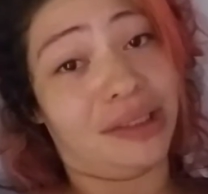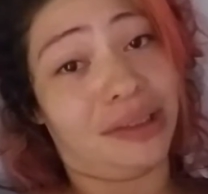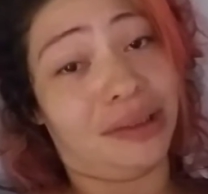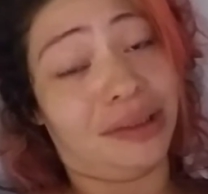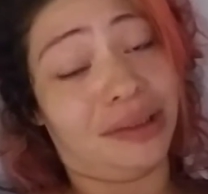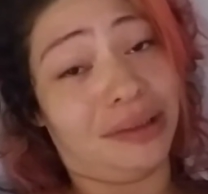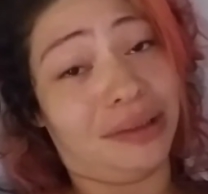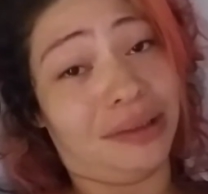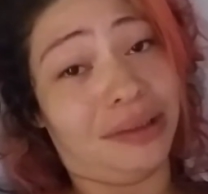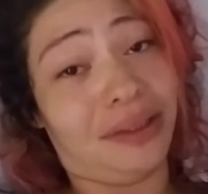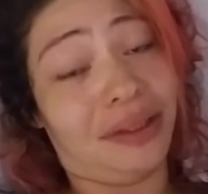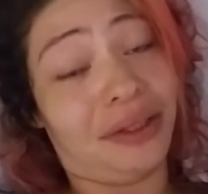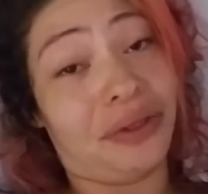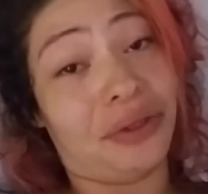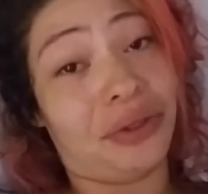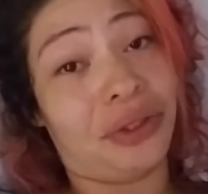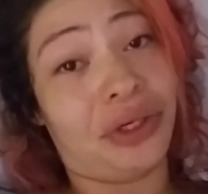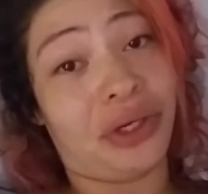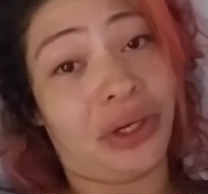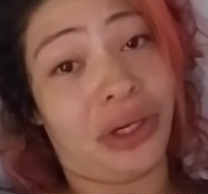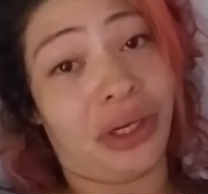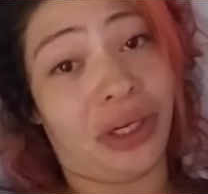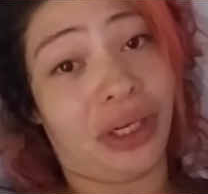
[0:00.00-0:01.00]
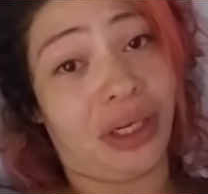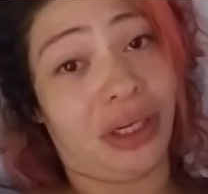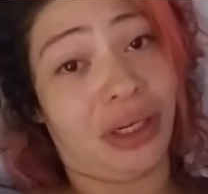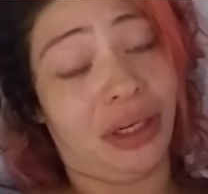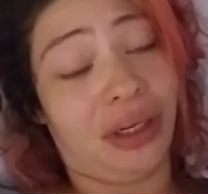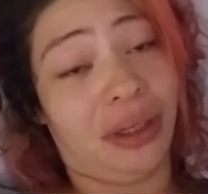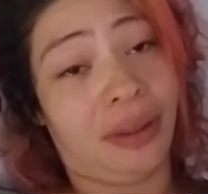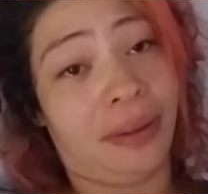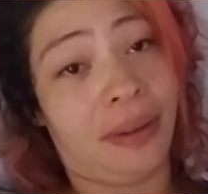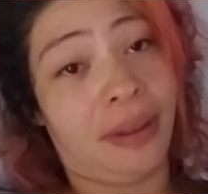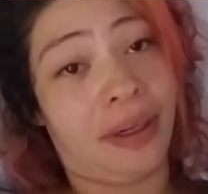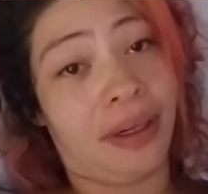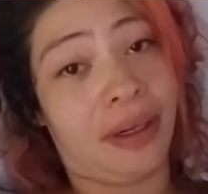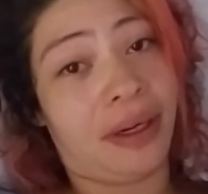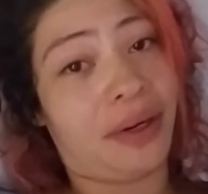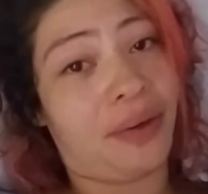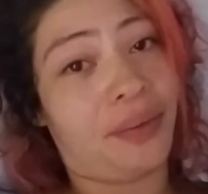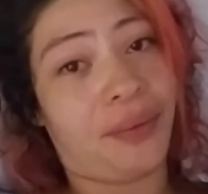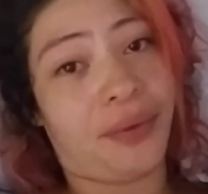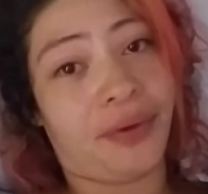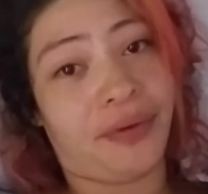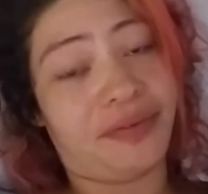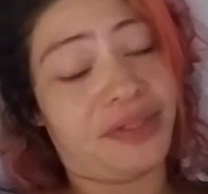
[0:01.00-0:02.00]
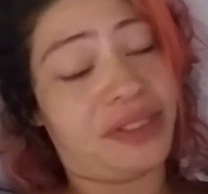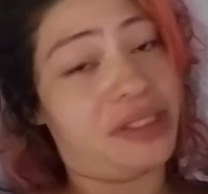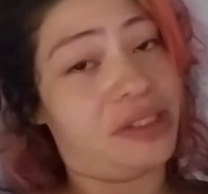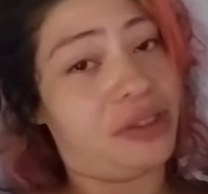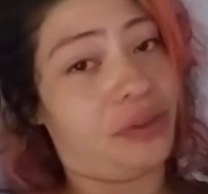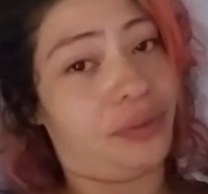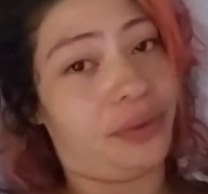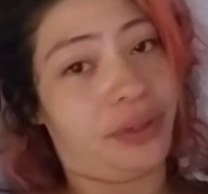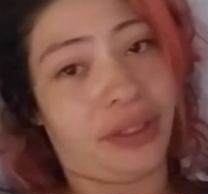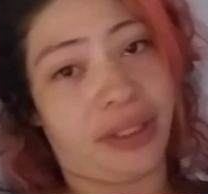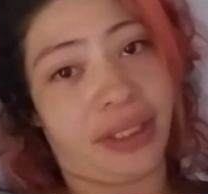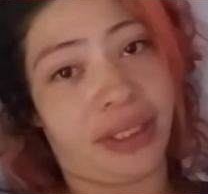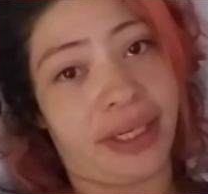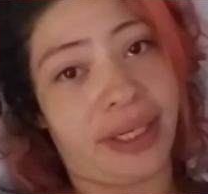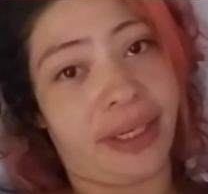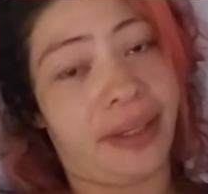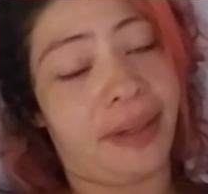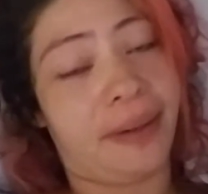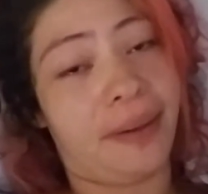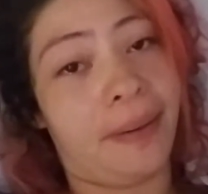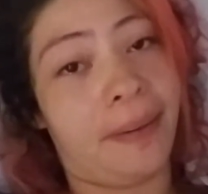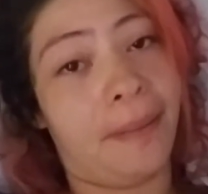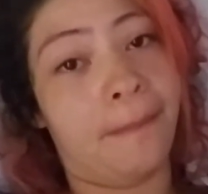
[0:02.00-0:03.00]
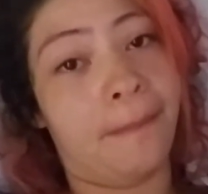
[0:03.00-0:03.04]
it. They're gone. I won't have to deal with it again.